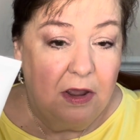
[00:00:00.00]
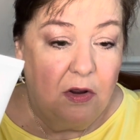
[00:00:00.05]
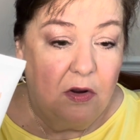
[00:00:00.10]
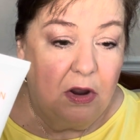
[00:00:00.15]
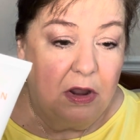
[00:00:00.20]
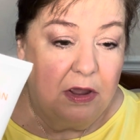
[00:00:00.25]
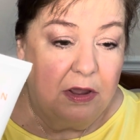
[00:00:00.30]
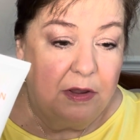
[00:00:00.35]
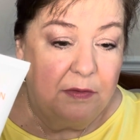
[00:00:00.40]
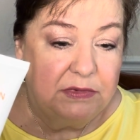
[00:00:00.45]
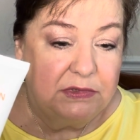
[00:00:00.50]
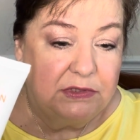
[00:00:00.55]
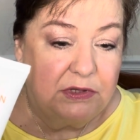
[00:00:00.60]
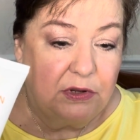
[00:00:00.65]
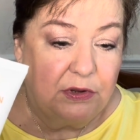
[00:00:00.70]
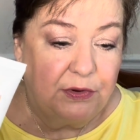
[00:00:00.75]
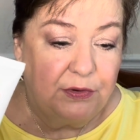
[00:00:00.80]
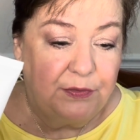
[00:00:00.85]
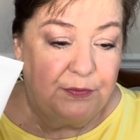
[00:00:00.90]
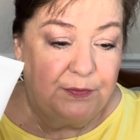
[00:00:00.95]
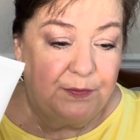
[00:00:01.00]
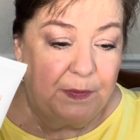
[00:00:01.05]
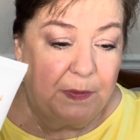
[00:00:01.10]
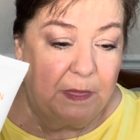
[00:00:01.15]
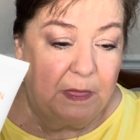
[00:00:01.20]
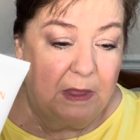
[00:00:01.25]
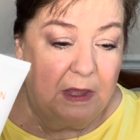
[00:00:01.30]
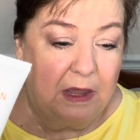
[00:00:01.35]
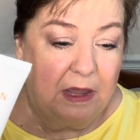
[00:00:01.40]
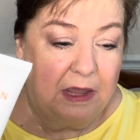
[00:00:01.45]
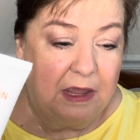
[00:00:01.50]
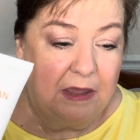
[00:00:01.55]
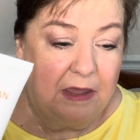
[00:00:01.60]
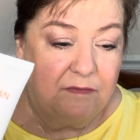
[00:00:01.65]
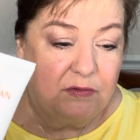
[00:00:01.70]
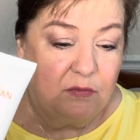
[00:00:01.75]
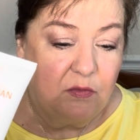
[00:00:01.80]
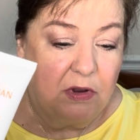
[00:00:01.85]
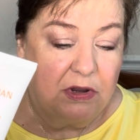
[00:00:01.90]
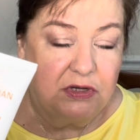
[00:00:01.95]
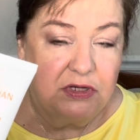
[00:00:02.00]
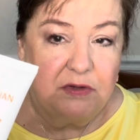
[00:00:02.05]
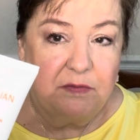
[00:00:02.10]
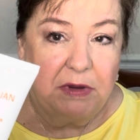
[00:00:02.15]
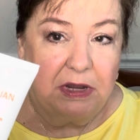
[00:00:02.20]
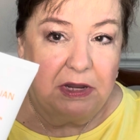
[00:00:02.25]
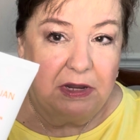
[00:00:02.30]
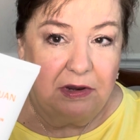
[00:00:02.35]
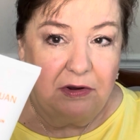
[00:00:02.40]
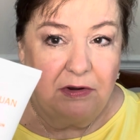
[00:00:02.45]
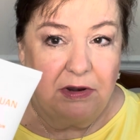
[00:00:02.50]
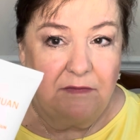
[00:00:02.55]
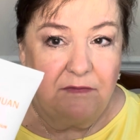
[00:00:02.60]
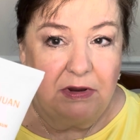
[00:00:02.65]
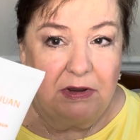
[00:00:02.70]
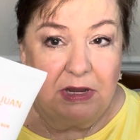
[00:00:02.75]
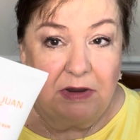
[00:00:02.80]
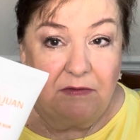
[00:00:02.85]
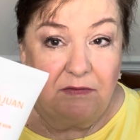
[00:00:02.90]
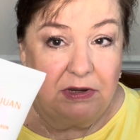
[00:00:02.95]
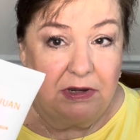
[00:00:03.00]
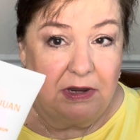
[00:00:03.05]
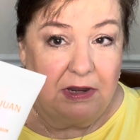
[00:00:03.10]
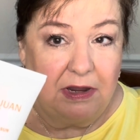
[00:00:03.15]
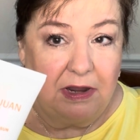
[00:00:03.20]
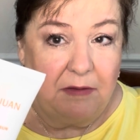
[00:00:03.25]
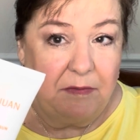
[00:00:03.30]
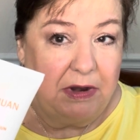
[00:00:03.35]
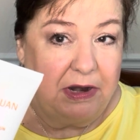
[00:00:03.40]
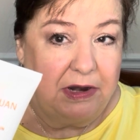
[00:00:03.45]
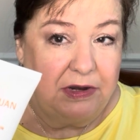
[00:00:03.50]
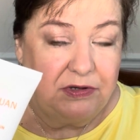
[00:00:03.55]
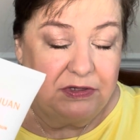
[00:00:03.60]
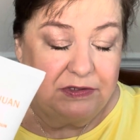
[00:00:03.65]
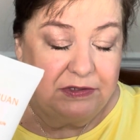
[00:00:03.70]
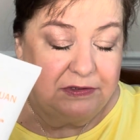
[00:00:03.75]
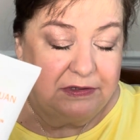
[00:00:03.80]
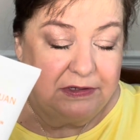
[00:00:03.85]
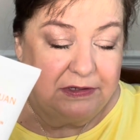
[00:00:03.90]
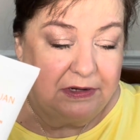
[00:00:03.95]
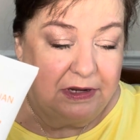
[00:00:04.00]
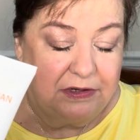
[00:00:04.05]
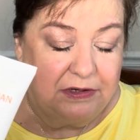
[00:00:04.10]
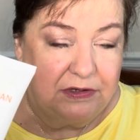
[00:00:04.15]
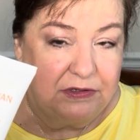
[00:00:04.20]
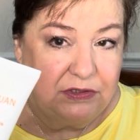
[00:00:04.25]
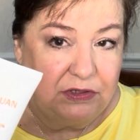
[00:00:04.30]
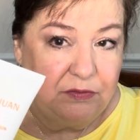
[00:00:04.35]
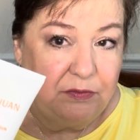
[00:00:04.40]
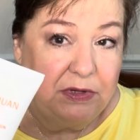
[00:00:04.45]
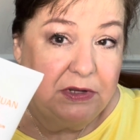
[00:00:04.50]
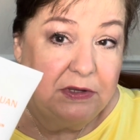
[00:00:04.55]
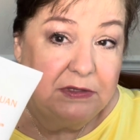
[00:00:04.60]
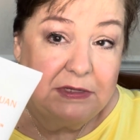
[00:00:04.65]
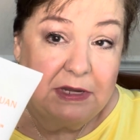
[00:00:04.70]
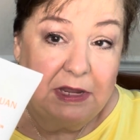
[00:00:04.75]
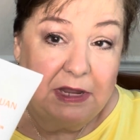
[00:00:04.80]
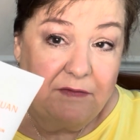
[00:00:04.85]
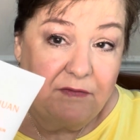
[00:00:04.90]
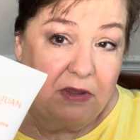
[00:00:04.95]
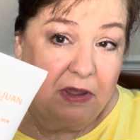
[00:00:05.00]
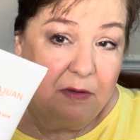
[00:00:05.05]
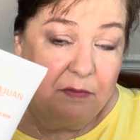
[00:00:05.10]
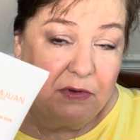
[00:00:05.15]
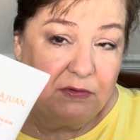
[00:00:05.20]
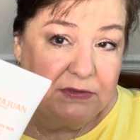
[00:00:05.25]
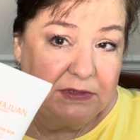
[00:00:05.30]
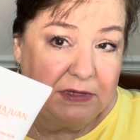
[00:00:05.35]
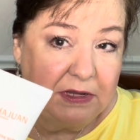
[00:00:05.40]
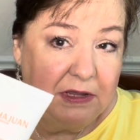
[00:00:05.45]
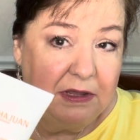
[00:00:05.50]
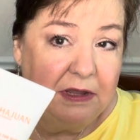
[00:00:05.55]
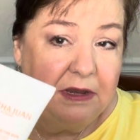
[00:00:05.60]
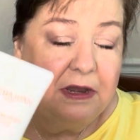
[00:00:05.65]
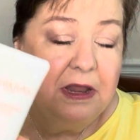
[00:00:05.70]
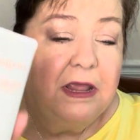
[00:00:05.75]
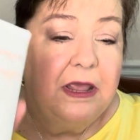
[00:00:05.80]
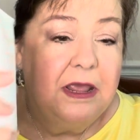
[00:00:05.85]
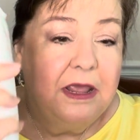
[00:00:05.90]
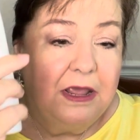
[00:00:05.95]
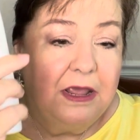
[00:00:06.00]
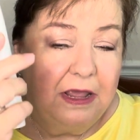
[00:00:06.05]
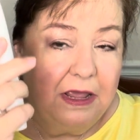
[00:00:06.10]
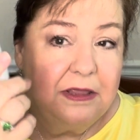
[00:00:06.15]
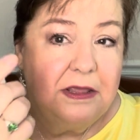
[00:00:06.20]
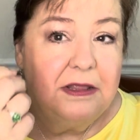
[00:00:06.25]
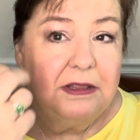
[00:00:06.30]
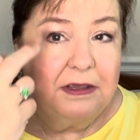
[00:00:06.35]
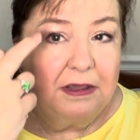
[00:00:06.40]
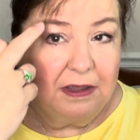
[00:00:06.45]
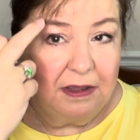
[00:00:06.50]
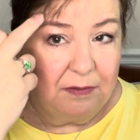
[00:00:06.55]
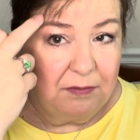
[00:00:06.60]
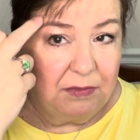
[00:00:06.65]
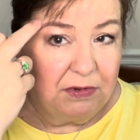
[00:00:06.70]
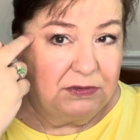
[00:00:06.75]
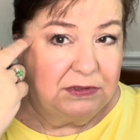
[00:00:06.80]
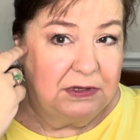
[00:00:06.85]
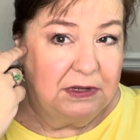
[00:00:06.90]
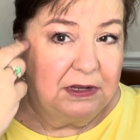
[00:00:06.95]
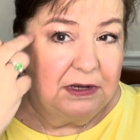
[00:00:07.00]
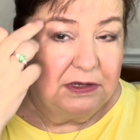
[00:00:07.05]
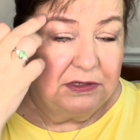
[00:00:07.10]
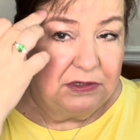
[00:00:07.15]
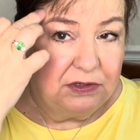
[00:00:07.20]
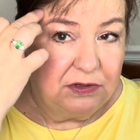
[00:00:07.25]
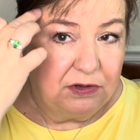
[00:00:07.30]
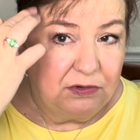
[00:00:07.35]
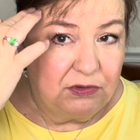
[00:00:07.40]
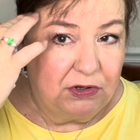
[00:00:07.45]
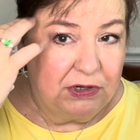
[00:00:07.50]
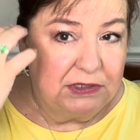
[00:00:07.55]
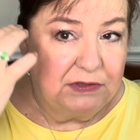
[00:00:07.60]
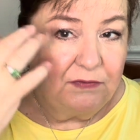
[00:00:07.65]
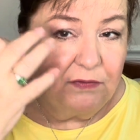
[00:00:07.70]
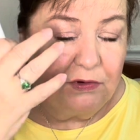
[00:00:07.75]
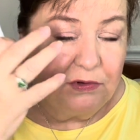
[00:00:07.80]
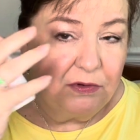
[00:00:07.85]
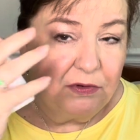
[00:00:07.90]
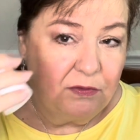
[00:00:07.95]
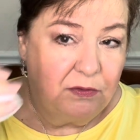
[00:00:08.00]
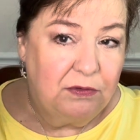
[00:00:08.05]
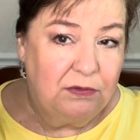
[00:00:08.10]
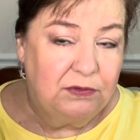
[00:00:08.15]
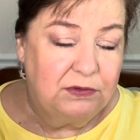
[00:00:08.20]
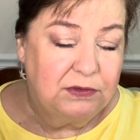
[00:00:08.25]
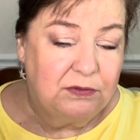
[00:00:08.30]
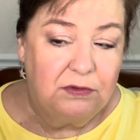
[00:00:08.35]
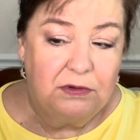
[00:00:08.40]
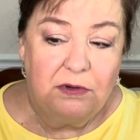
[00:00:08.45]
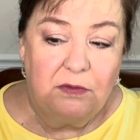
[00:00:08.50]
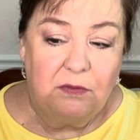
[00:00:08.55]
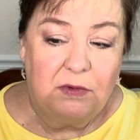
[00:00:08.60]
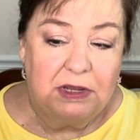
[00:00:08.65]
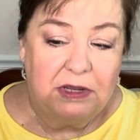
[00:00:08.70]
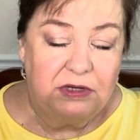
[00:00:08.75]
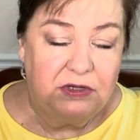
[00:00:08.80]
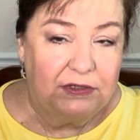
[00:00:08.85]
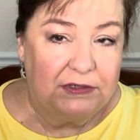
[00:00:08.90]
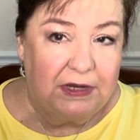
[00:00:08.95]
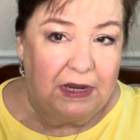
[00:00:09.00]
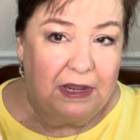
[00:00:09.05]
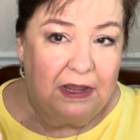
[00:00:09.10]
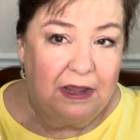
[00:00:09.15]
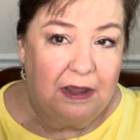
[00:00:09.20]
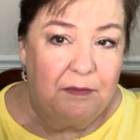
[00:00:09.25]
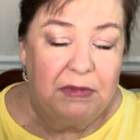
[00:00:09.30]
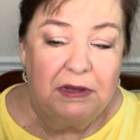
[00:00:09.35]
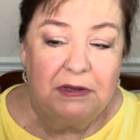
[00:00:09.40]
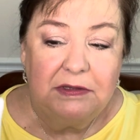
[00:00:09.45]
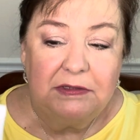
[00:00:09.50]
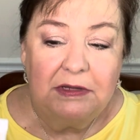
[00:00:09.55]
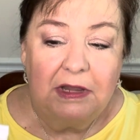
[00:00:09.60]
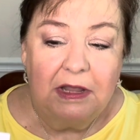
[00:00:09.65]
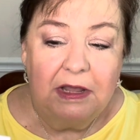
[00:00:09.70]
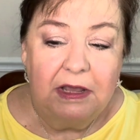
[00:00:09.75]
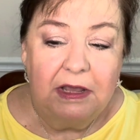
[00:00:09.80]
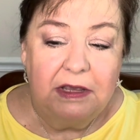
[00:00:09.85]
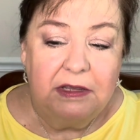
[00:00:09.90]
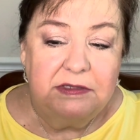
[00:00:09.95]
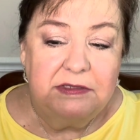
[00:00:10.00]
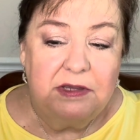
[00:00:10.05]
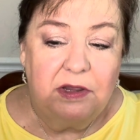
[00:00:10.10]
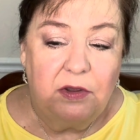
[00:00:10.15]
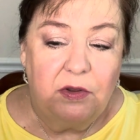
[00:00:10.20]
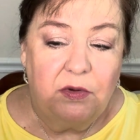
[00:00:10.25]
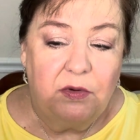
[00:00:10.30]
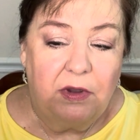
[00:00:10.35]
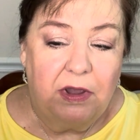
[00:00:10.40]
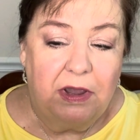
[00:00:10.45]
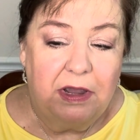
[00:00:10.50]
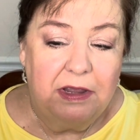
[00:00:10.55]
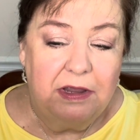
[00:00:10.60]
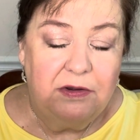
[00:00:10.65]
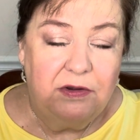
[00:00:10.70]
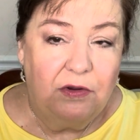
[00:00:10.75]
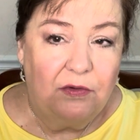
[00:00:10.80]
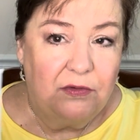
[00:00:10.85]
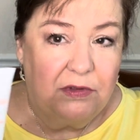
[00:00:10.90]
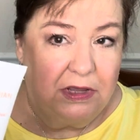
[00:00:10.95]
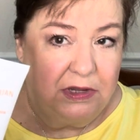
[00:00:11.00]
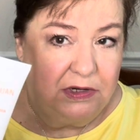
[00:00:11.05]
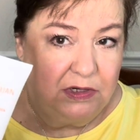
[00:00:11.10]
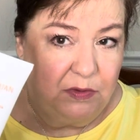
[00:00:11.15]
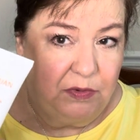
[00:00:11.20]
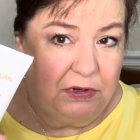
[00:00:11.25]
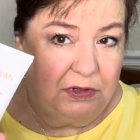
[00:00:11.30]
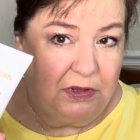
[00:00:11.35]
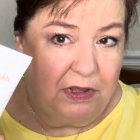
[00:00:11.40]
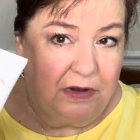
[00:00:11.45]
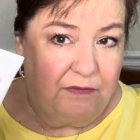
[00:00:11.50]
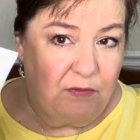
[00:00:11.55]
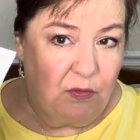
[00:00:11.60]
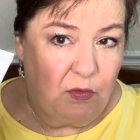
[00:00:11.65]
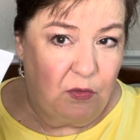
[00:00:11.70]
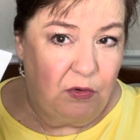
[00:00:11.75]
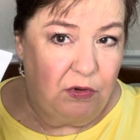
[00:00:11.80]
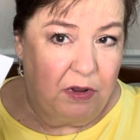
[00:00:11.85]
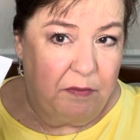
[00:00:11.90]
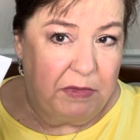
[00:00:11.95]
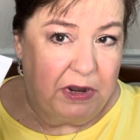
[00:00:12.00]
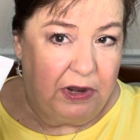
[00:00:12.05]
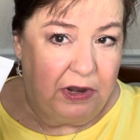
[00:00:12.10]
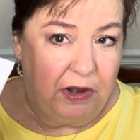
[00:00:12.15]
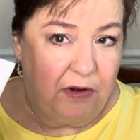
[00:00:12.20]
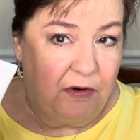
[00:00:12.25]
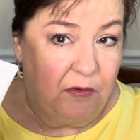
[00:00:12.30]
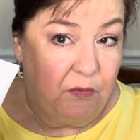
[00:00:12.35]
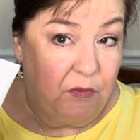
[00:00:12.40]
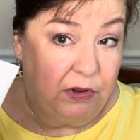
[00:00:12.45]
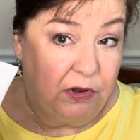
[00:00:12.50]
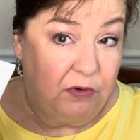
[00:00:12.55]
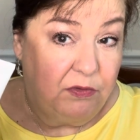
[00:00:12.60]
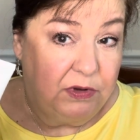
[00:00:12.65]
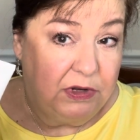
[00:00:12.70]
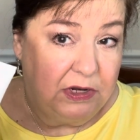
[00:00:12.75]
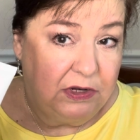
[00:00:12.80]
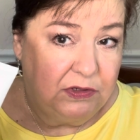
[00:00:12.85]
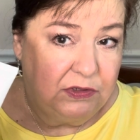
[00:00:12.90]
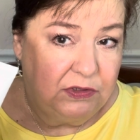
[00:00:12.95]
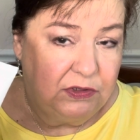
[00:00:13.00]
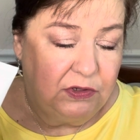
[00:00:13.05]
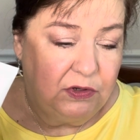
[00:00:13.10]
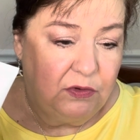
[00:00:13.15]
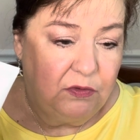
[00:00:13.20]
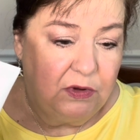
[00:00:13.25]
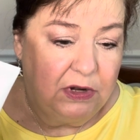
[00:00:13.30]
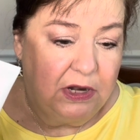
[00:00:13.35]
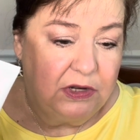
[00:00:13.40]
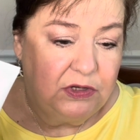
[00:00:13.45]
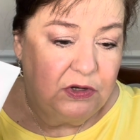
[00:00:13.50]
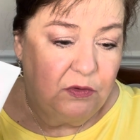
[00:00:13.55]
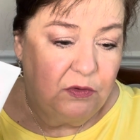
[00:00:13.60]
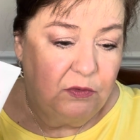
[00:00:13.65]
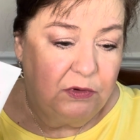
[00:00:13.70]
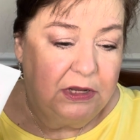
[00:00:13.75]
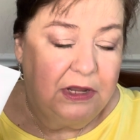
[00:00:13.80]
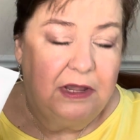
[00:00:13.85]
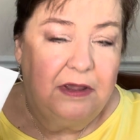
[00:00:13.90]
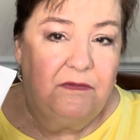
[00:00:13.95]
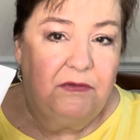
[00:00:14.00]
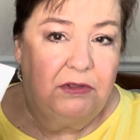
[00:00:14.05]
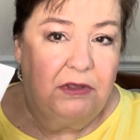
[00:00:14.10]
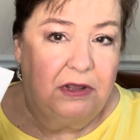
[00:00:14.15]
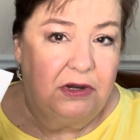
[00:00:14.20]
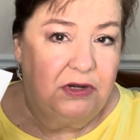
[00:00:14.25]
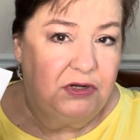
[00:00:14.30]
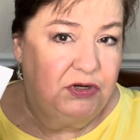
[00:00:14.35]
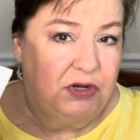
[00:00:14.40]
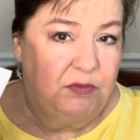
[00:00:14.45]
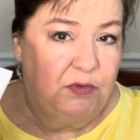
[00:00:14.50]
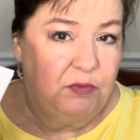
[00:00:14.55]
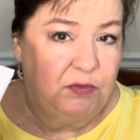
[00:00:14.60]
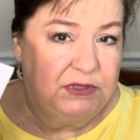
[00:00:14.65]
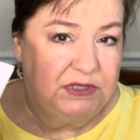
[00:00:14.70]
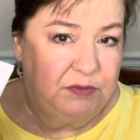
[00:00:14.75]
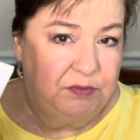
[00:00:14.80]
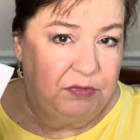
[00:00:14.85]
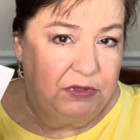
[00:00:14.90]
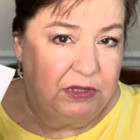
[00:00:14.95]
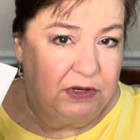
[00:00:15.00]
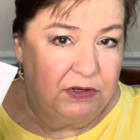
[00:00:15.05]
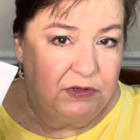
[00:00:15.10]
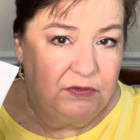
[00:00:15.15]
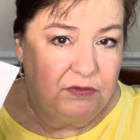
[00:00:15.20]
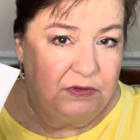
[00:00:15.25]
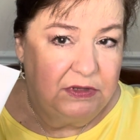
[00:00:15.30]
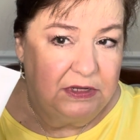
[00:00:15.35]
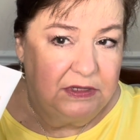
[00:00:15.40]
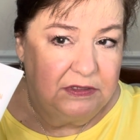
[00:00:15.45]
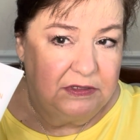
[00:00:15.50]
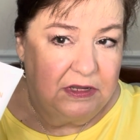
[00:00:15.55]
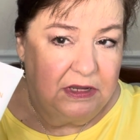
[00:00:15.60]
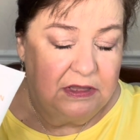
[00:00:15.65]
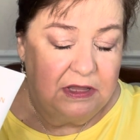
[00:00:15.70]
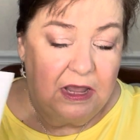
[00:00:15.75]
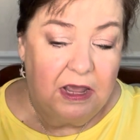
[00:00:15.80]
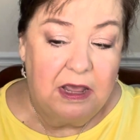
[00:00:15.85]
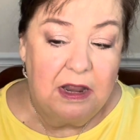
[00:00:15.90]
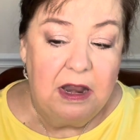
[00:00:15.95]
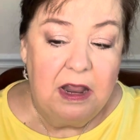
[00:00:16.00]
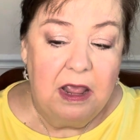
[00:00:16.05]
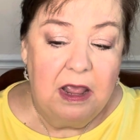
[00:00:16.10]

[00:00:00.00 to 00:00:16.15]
Um, so I have to wash my hair every day. I mean, I just, I just do because I have combo skin and then the combo skin is, you know, transferring the oils away. It just happens. So I don't like to put a lot of oil on my hair. I really don't need to. And I don't really have a lot of trouble with split ends or things like that.